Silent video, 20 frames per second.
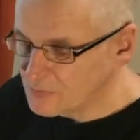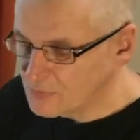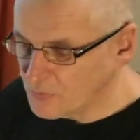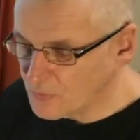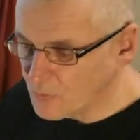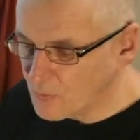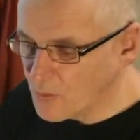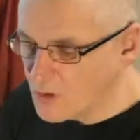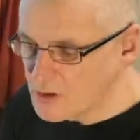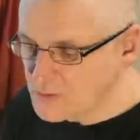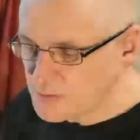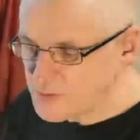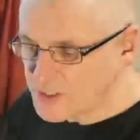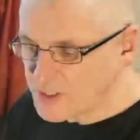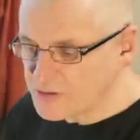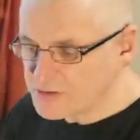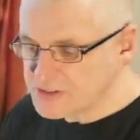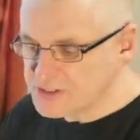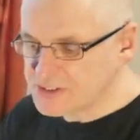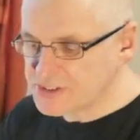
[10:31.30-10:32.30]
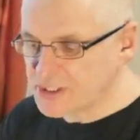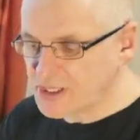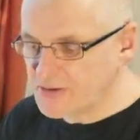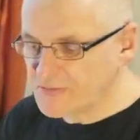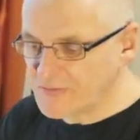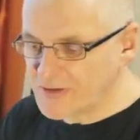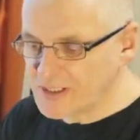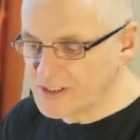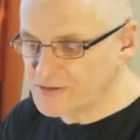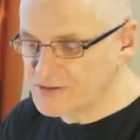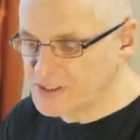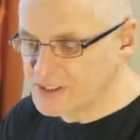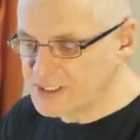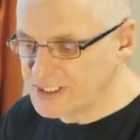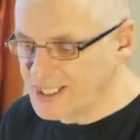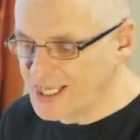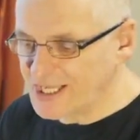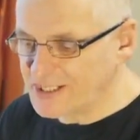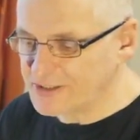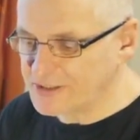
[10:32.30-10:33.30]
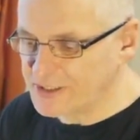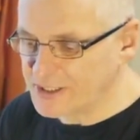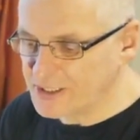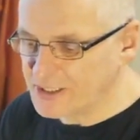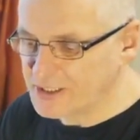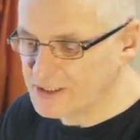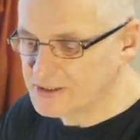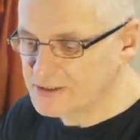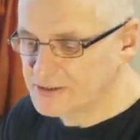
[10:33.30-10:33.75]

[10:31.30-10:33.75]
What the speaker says: What were those time values at the end there?